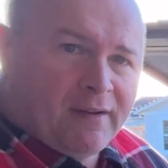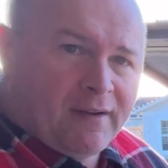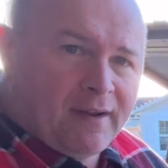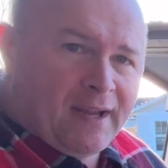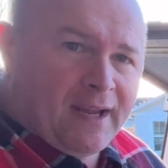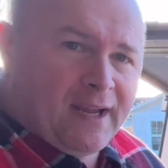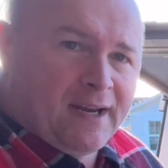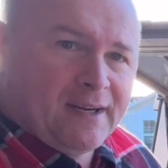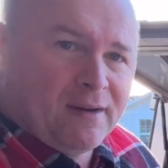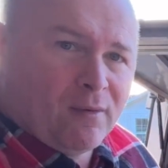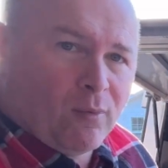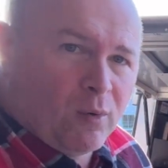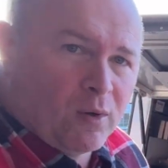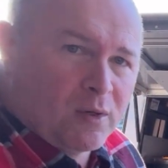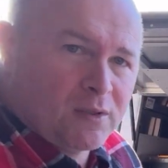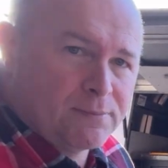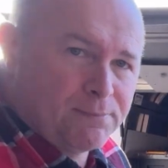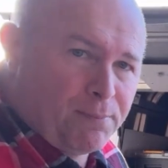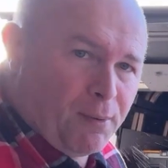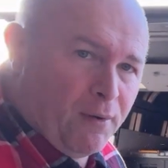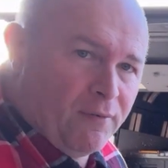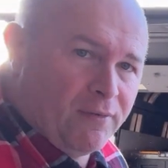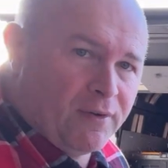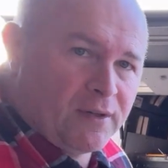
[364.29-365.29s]
And it works
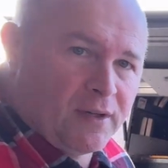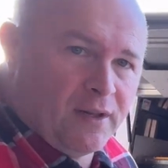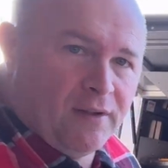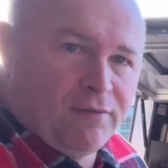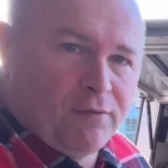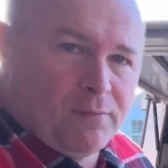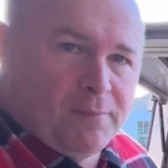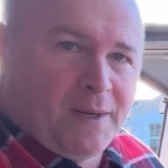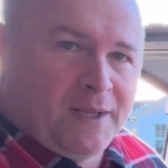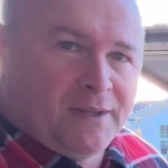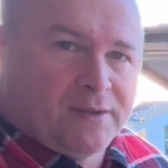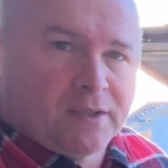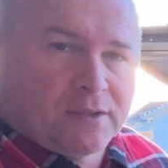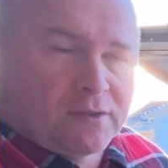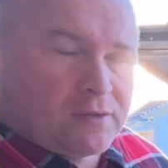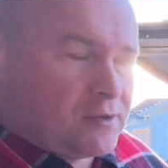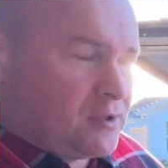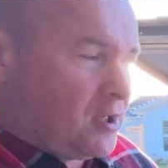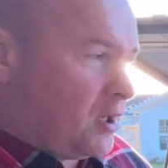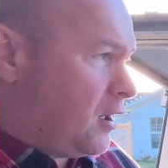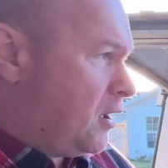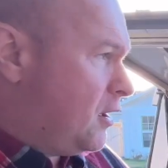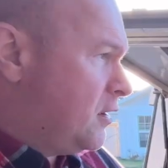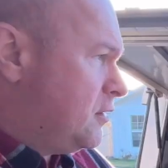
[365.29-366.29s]
perfectly for me.
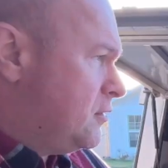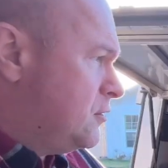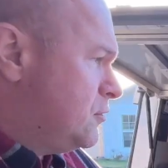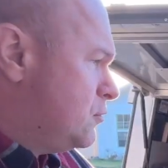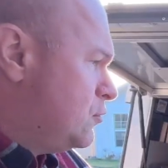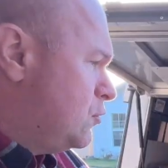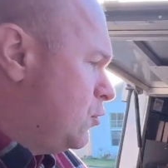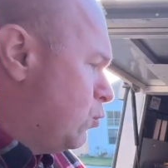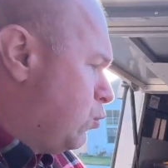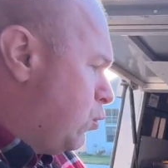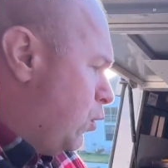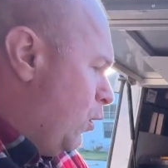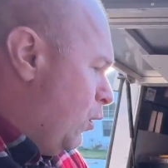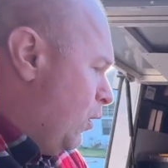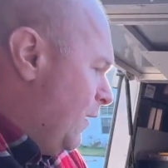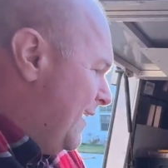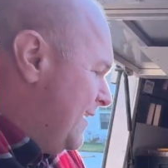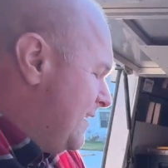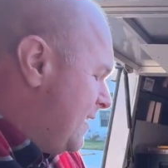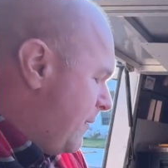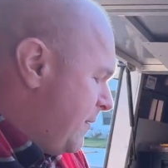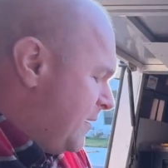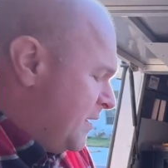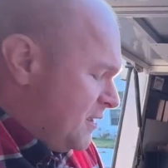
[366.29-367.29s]
The rule
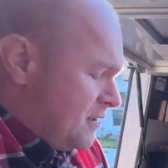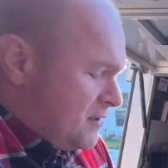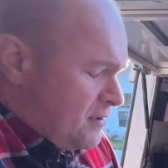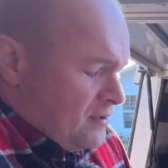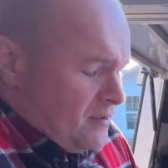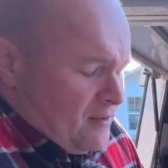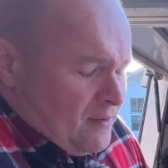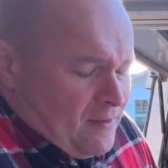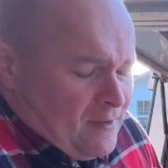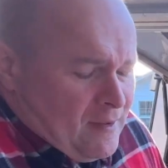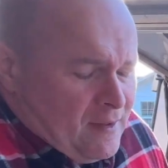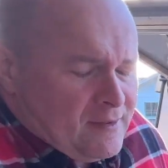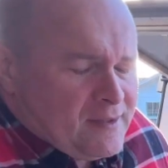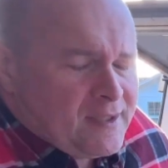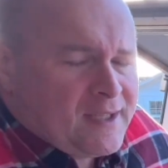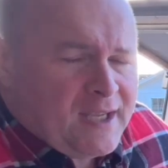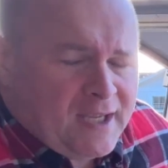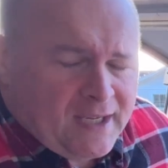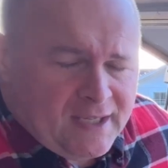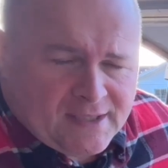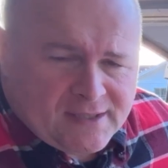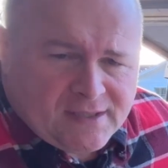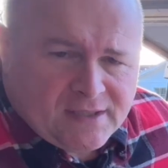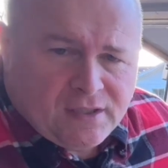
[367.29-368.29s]
is, I mean, the
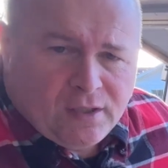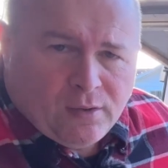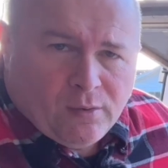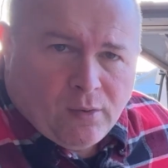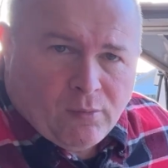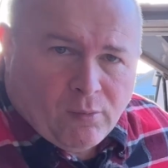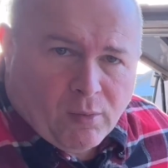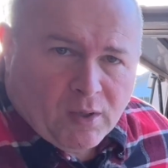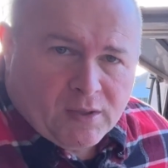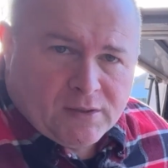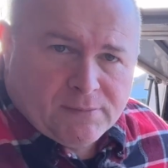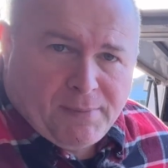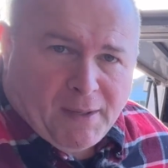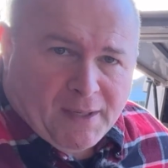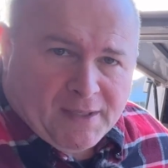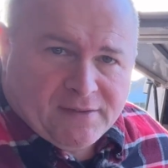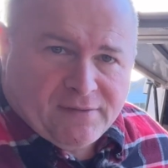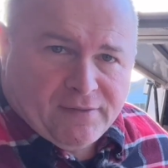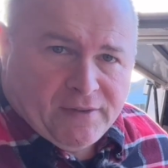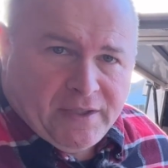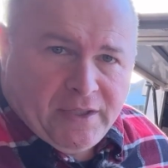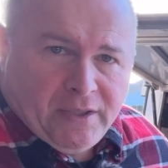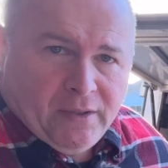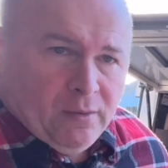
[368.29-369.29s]
key is do what works best
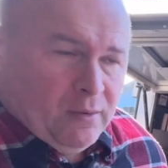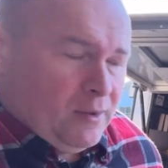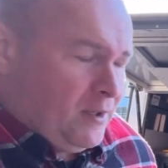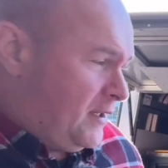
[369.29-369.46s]
for you.